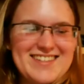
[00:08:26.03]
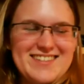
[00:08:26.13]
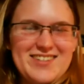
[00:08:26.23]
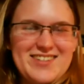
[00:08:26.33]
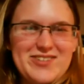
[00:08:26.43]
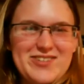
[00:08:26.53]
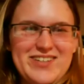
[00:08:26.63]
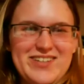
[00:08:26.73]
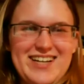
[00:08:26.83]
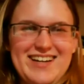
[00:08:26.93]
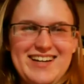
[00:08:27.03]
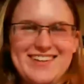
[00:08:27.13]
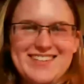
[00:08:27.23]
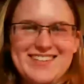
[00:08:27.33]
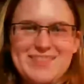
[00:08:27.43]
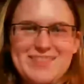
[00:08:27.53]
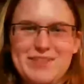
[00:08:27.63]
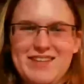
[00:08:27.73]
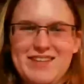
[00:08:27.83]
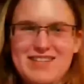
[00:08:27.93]
Google Hangout.
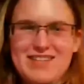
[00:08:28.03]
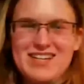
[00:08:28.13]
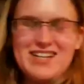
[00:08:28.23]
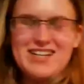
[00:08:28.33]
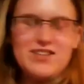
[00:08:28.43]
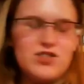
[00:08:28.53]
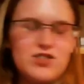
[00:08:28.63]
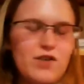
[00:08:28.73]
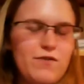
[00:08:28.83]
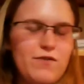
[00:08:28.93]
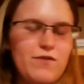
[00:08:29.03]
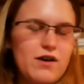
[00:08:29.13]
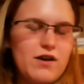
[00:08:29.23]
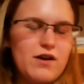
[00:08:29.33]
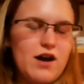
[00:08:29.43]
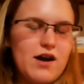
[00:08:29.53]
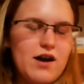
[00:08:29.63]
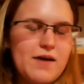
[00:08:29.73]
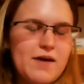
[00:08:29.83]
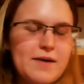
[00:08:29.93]
Beloved. So for
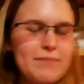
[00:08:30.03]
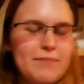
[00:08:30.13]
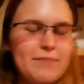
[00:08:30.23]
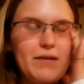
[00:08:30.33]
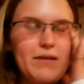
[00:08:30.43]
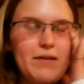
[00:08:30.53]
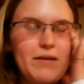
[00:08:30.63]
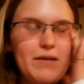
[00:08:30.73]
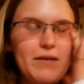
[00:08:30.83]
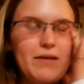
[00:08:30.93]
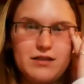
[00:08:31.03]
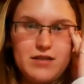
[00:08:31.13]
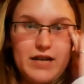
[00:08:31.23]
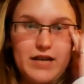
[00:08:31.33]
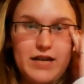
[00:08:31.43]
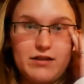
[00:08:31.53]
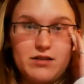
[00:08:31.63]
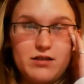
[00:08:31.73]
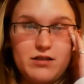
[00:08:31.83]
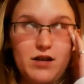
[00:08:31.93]
me, my tics,
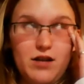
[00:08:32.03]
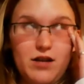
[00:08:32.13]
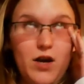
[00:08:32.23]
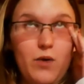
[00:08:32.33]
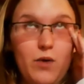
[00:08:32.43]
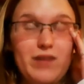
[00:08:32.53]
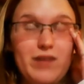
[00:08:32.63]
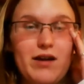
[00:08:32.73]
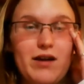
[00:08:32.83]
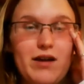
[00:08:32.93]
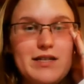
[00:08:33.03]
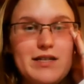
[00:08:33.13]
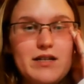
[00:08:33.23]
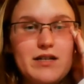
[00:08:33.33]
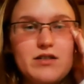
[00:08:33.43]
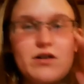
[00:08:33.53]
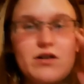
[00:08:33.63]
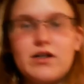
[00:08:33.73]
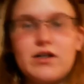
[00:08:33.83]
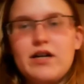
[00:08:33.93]
we thought my tics
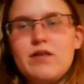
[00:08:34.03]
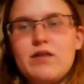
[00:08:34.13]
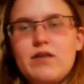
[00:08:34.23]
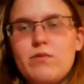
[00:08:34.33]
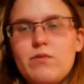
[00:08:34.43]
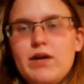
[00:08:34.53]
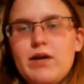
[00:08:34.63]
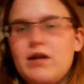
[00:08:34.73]
started when